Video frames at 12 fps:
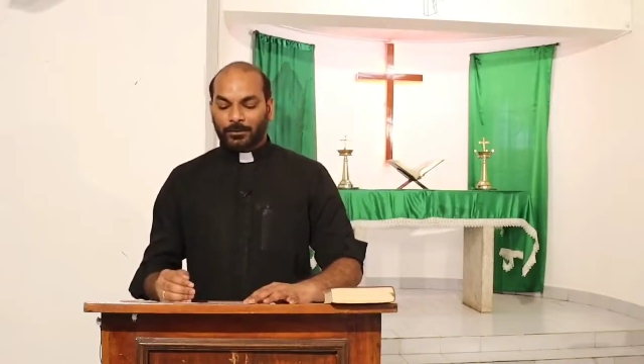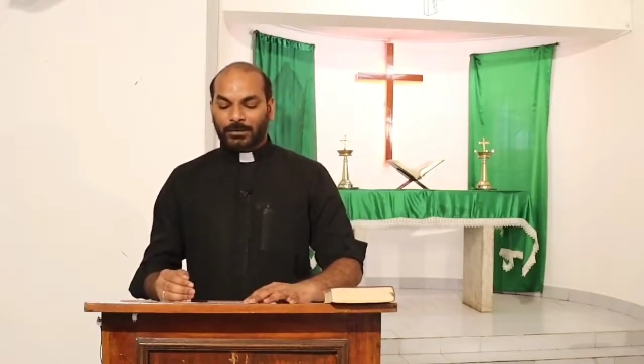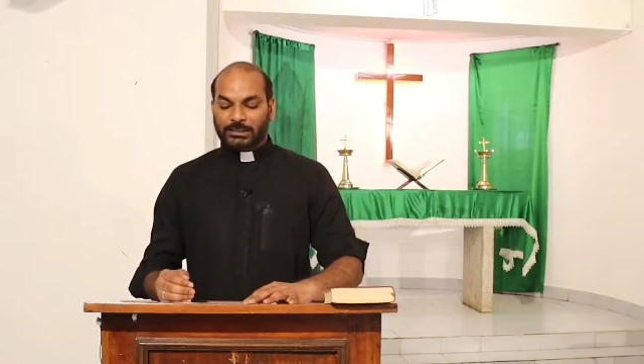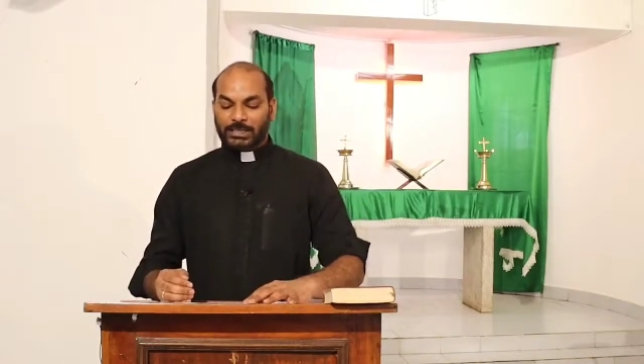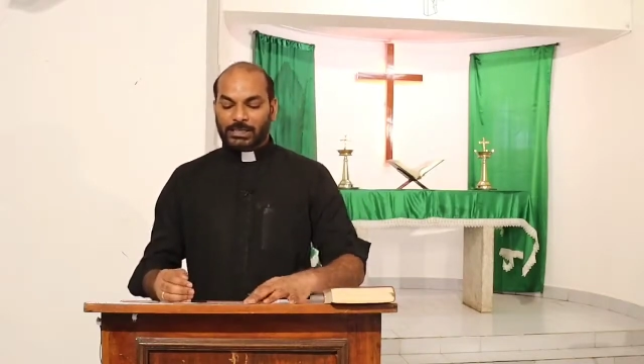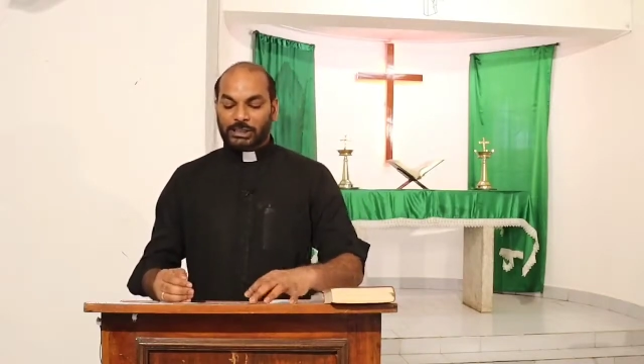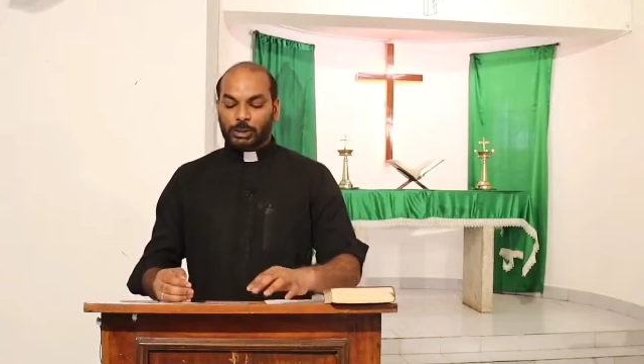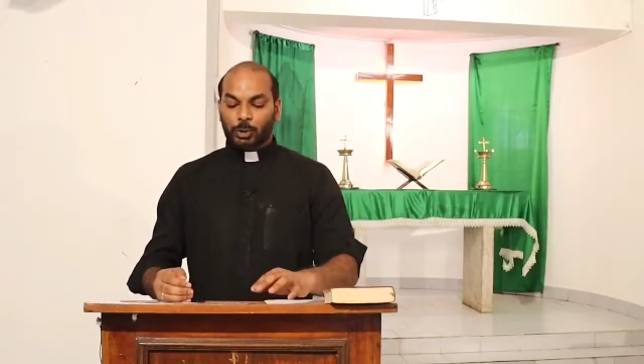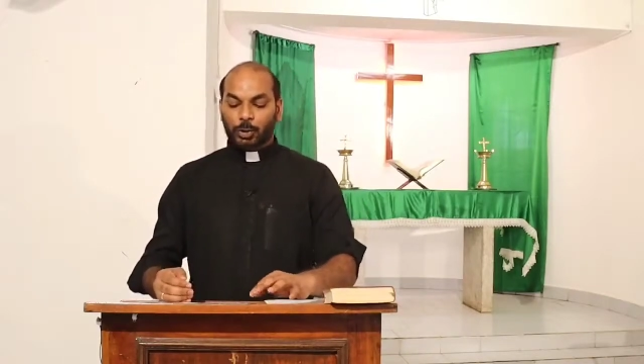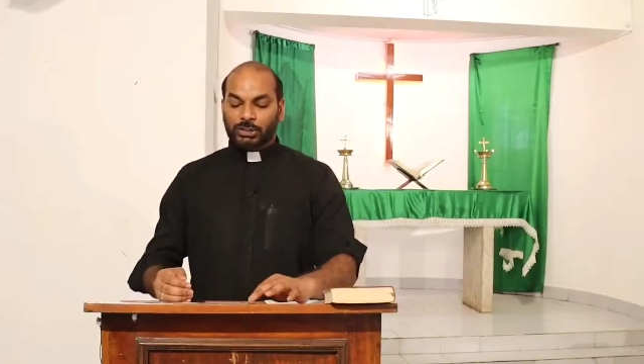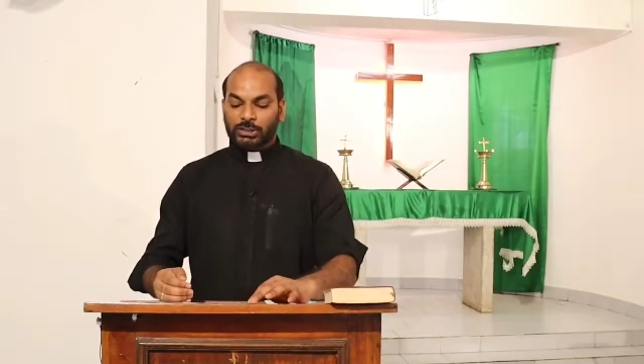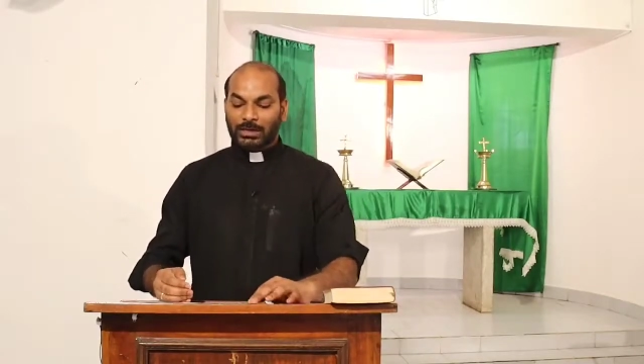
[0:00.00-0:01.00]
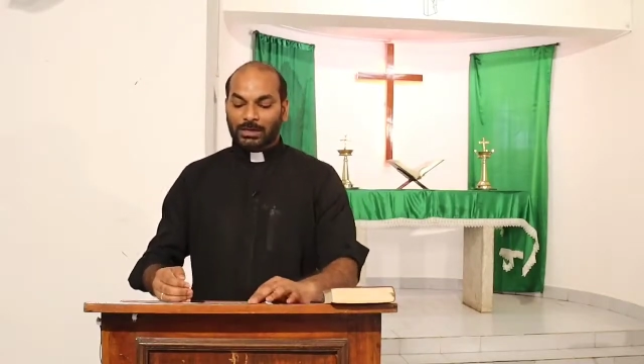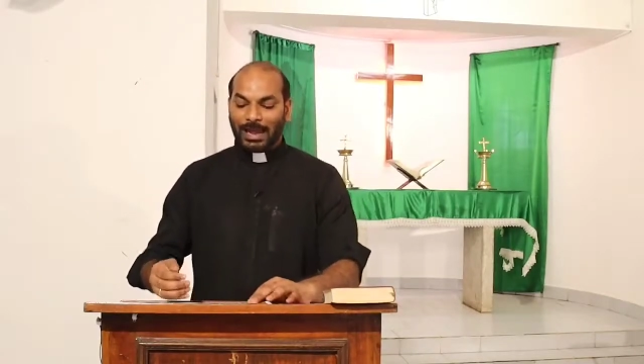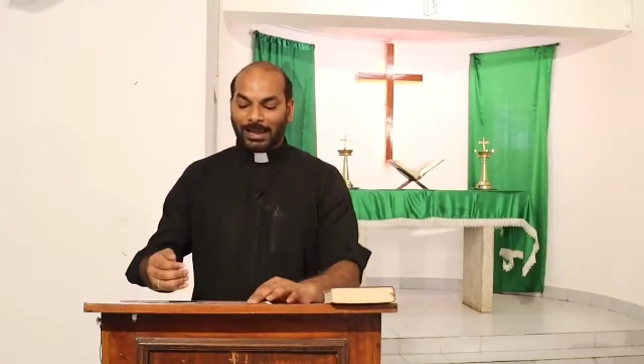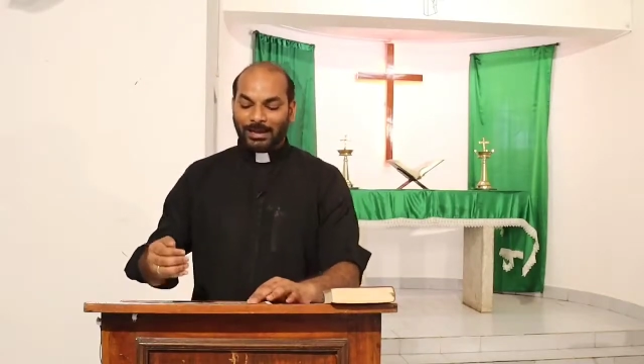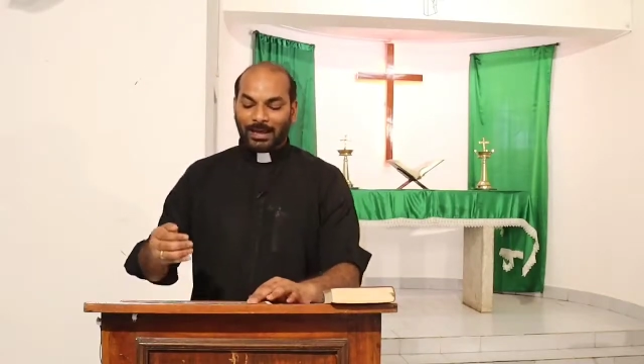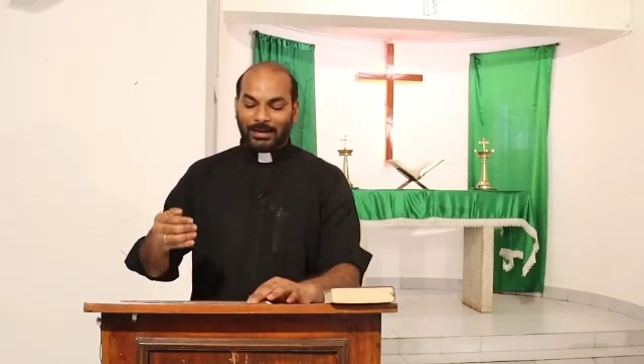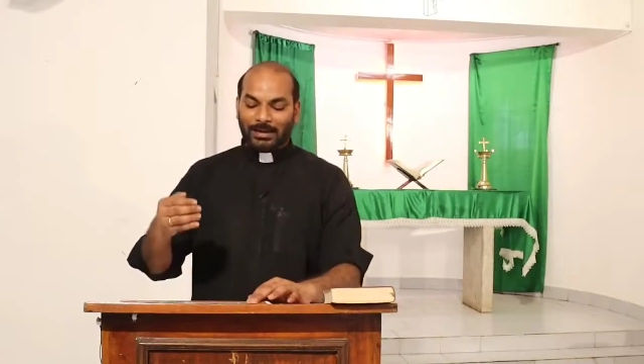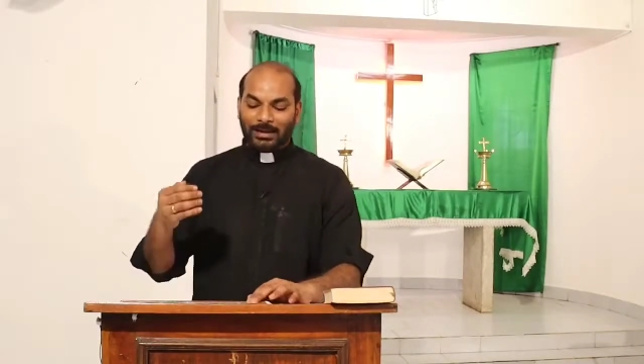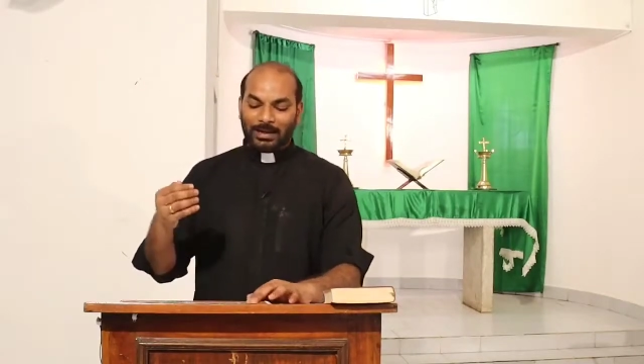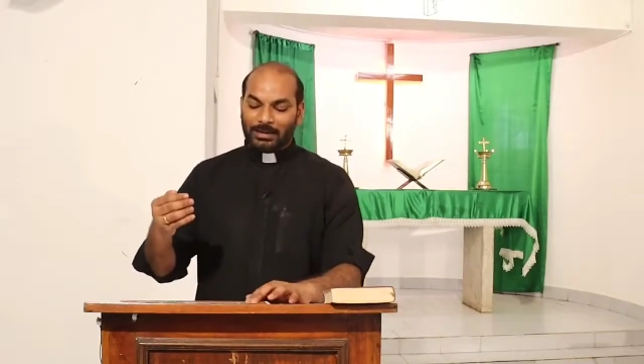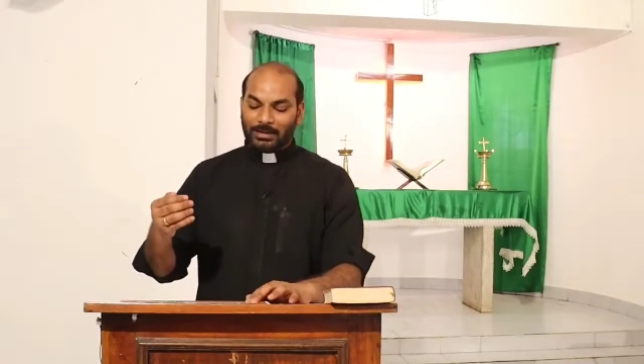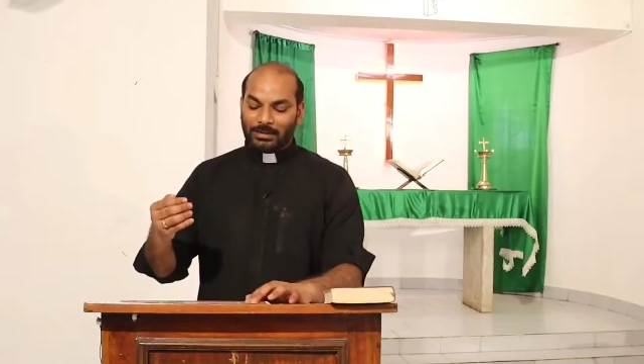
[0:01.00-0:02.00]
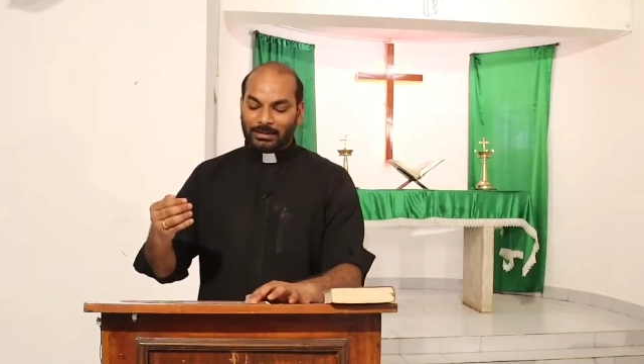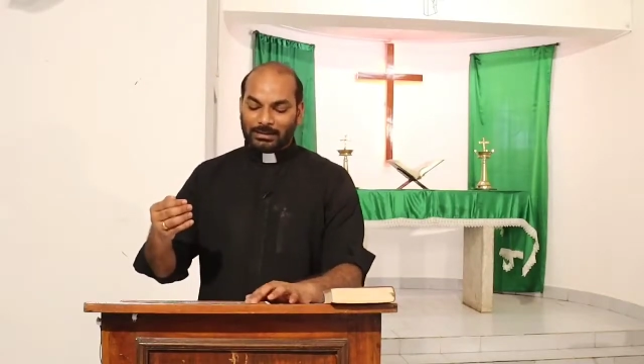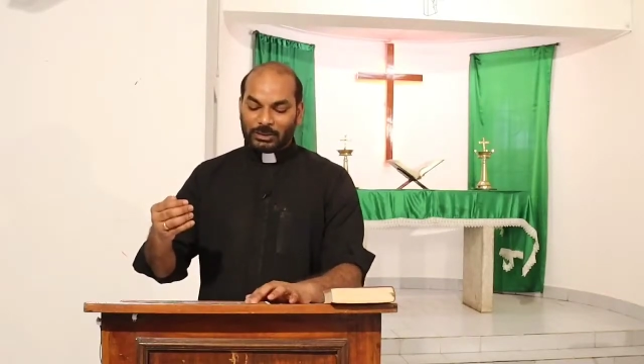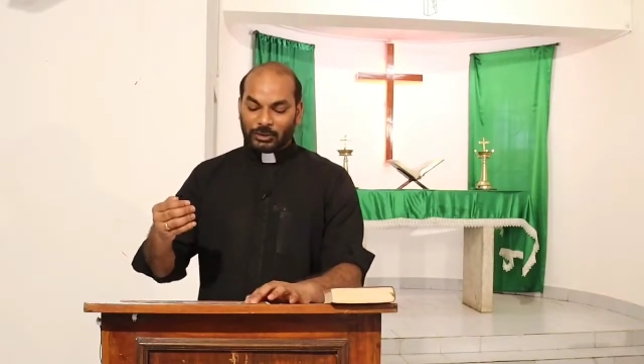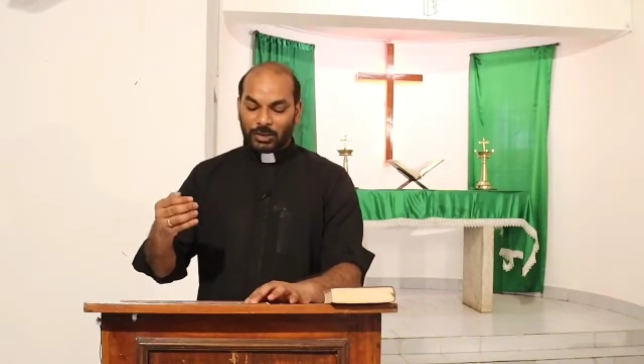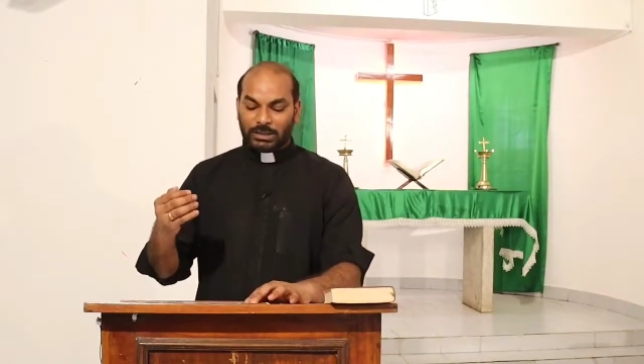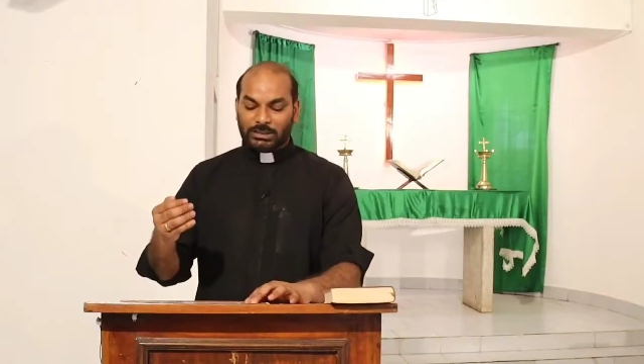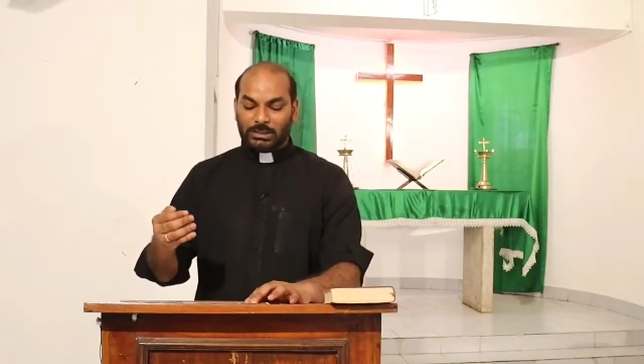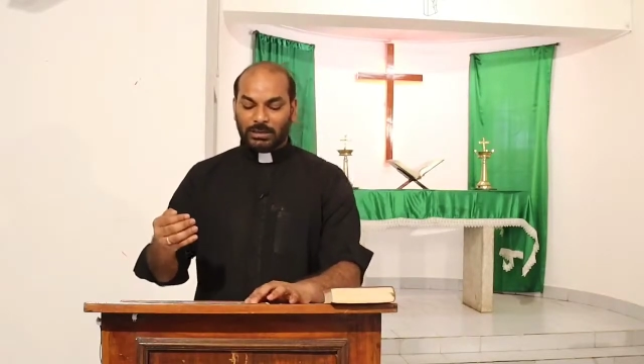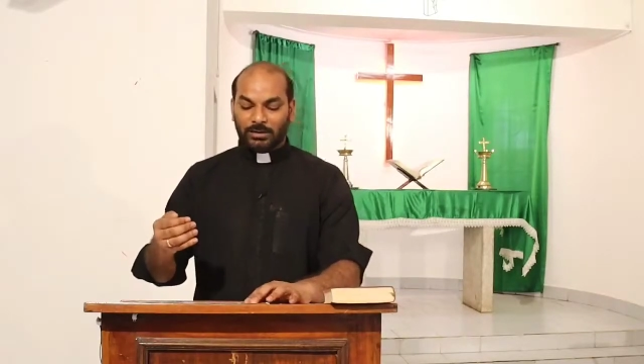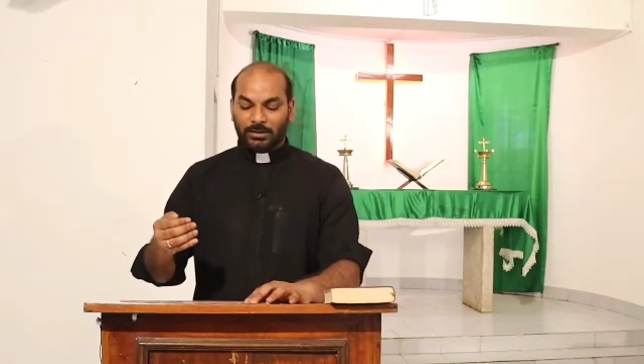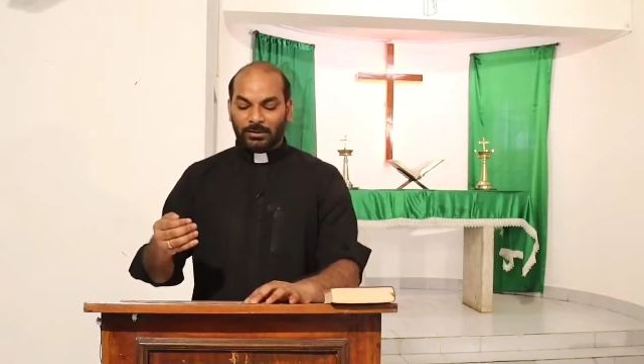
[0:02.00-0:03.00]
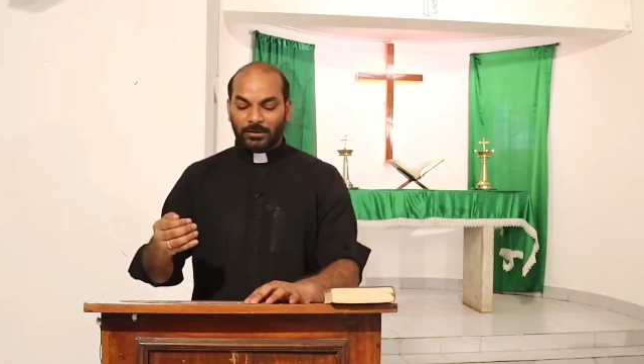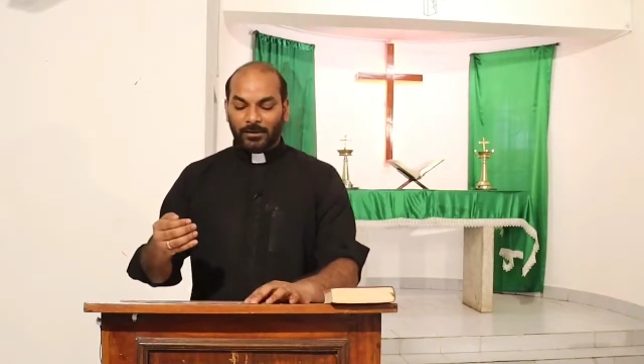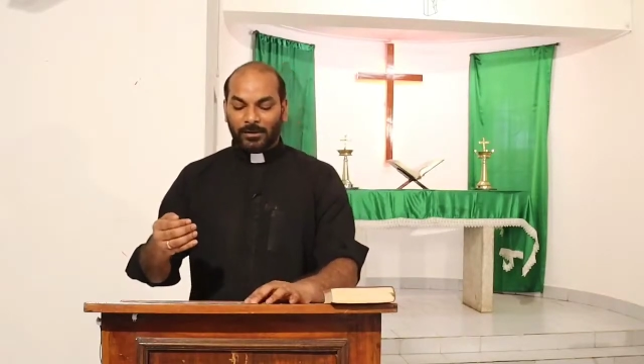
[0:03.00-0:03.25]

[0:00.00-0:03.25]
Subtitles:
which is social hierarchical structure